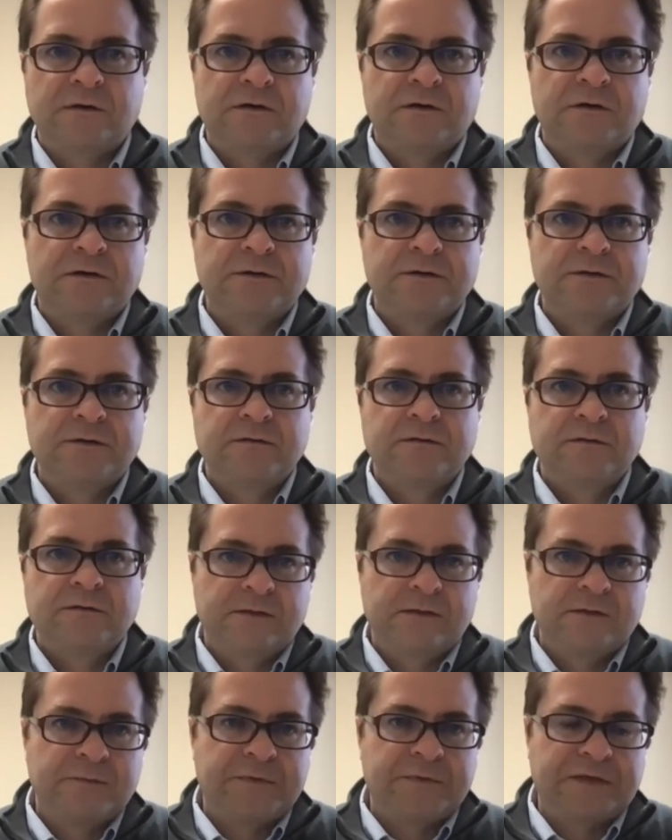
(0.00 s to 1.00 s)
in
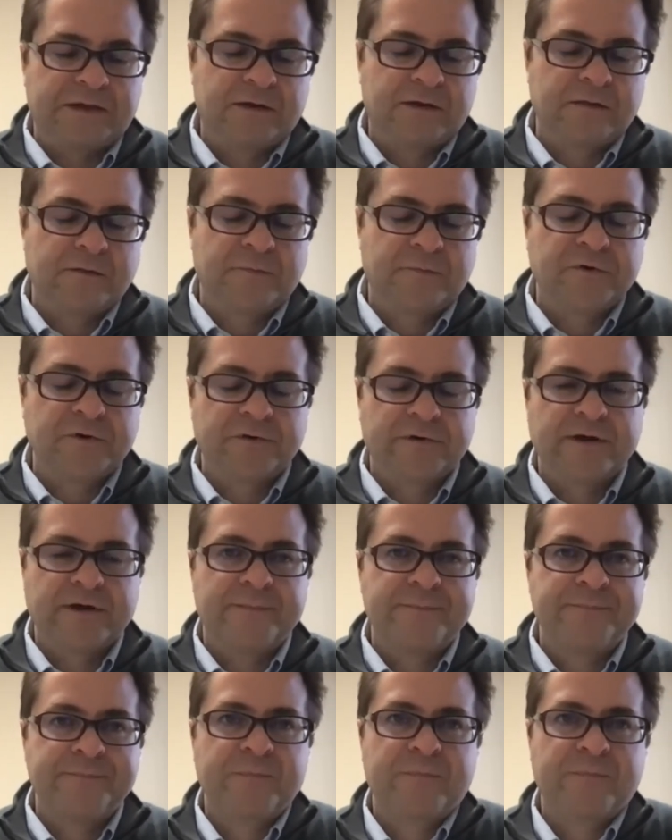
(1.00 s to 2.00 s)
the beginning of the program,